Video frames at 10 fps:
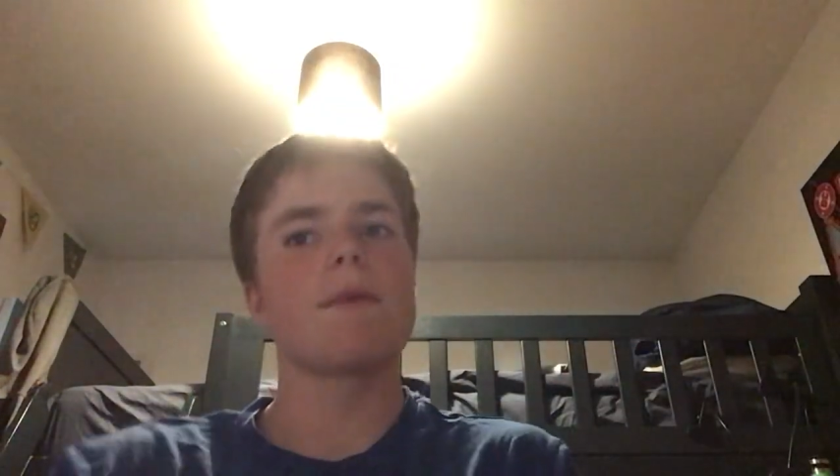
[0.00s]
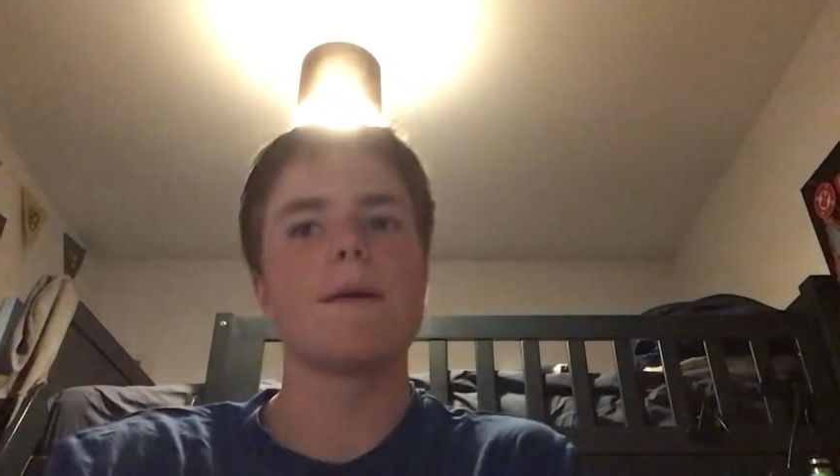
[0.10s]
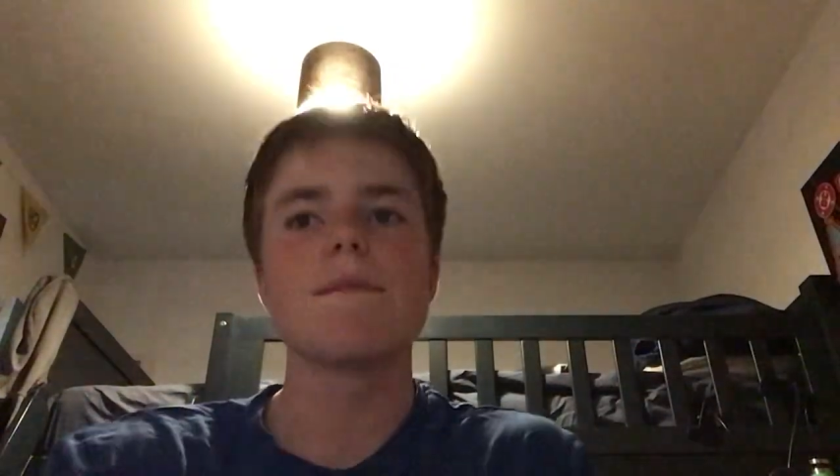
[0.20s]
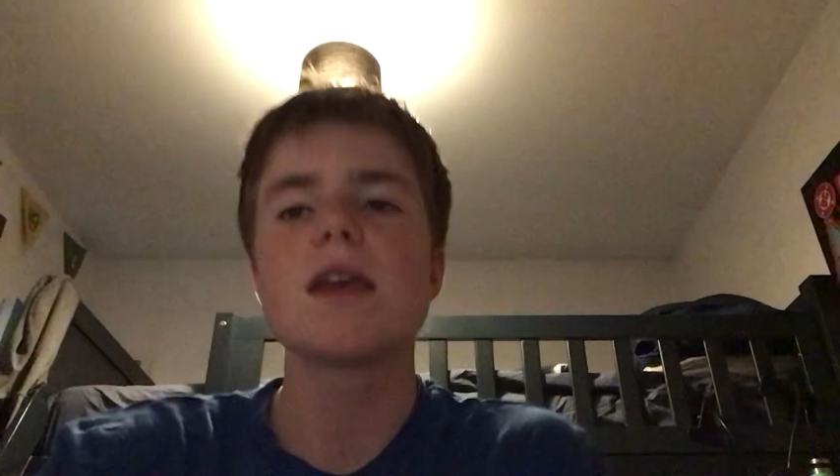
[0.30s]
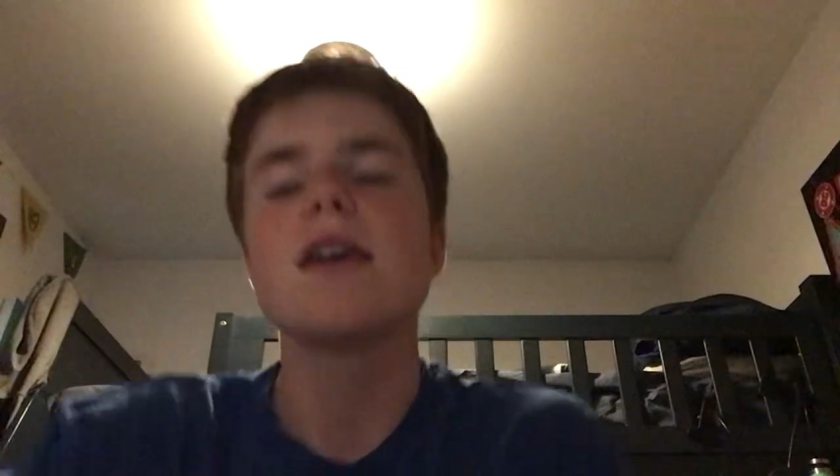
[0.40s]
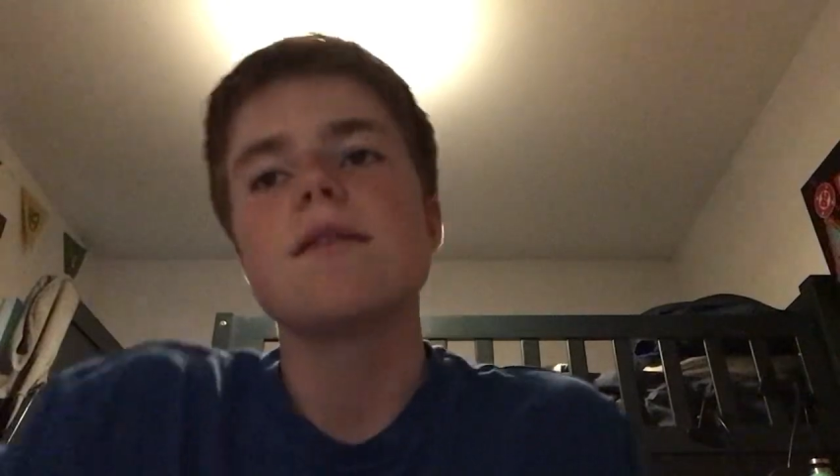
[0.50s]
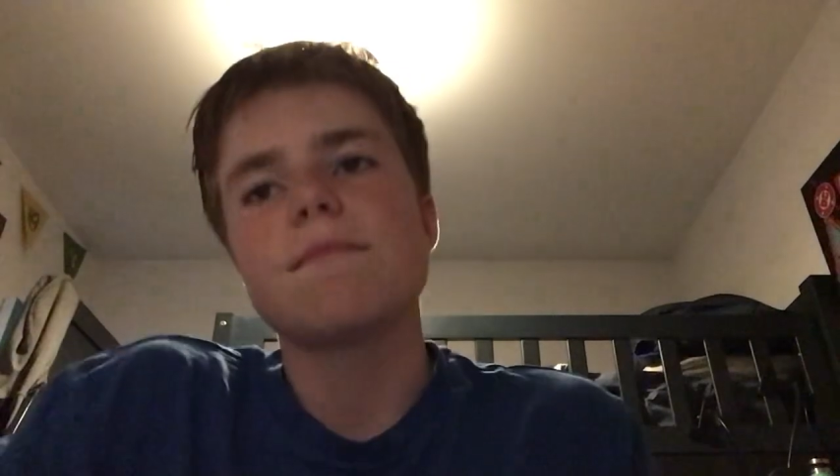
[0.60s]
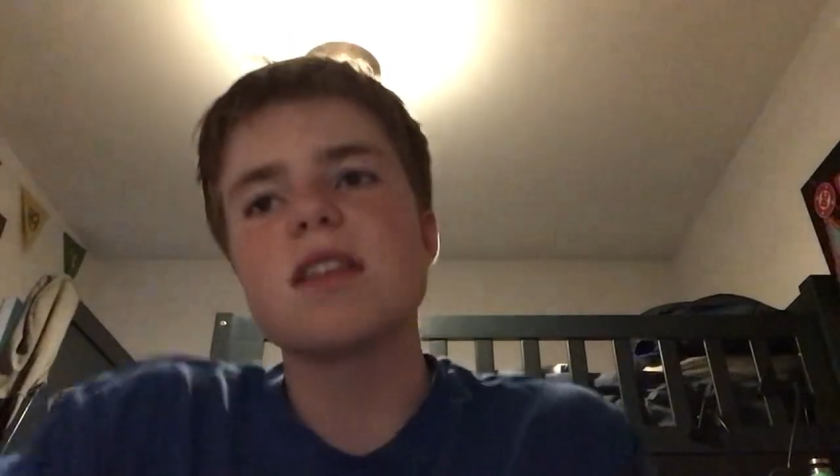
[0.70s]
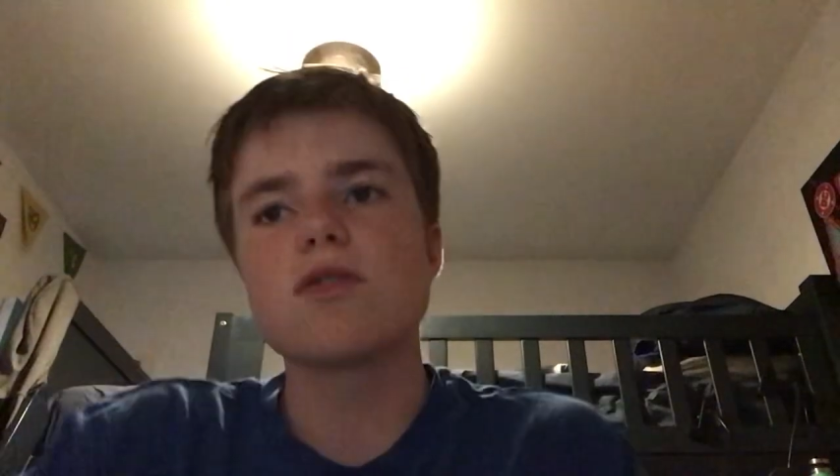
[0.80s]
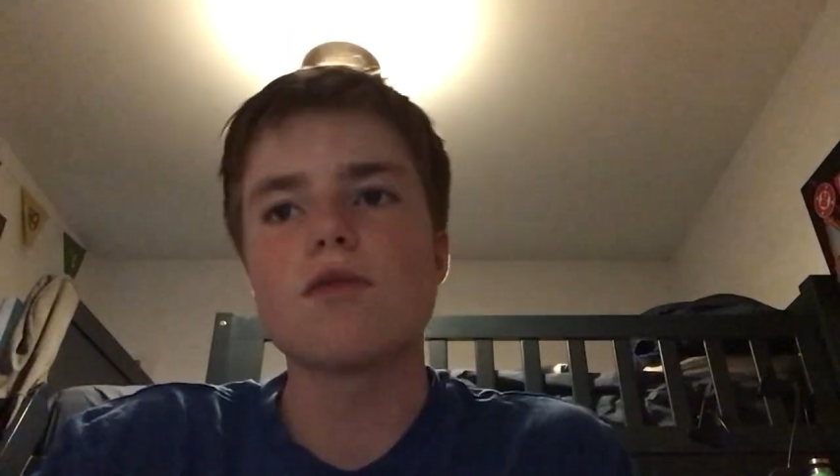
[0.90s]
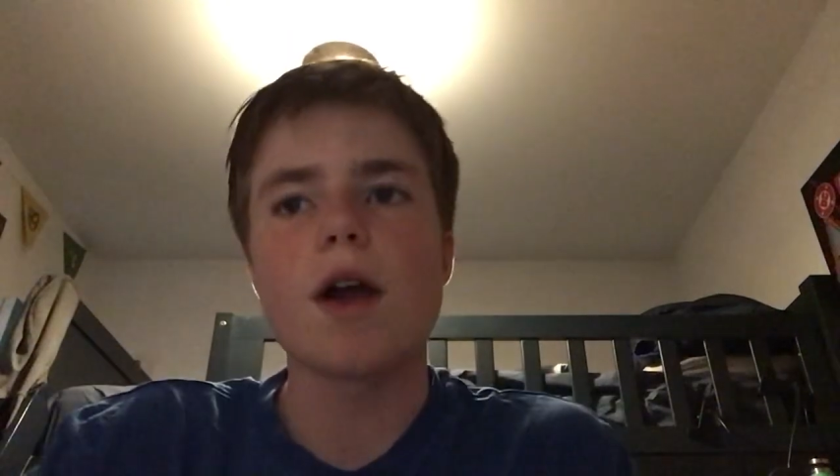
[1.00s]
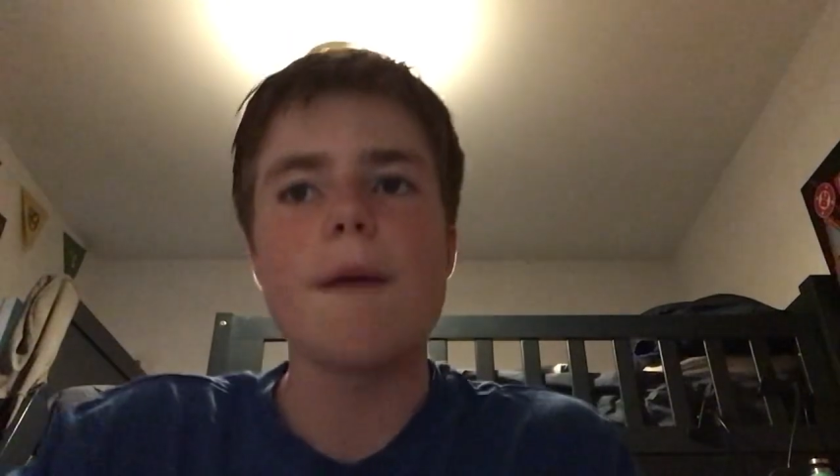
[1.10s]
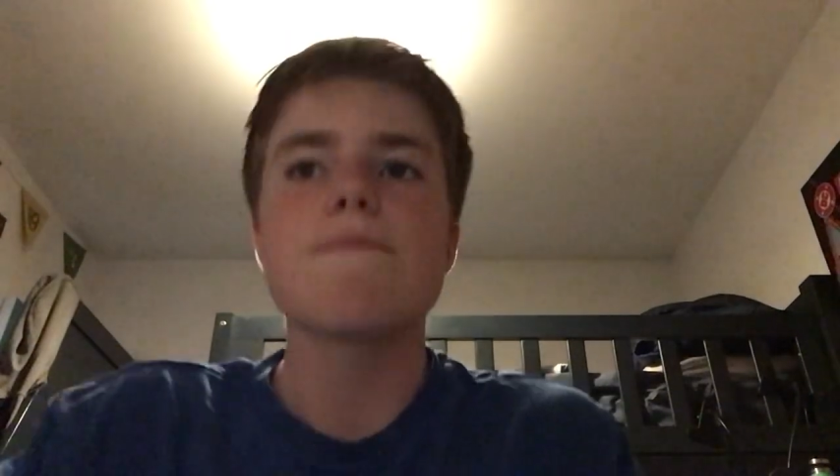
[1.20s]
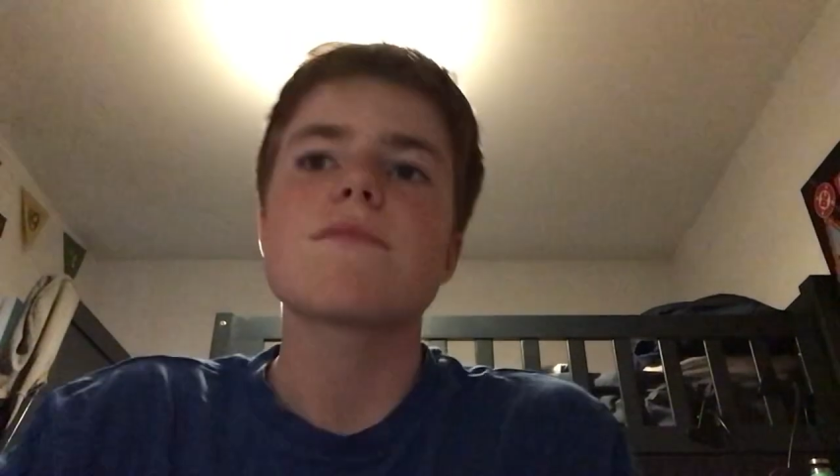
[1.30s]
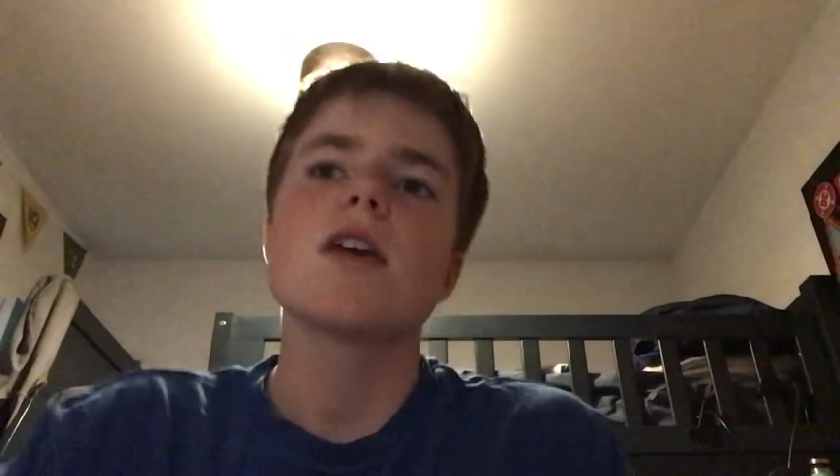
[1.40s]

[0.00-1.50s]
but it's all right.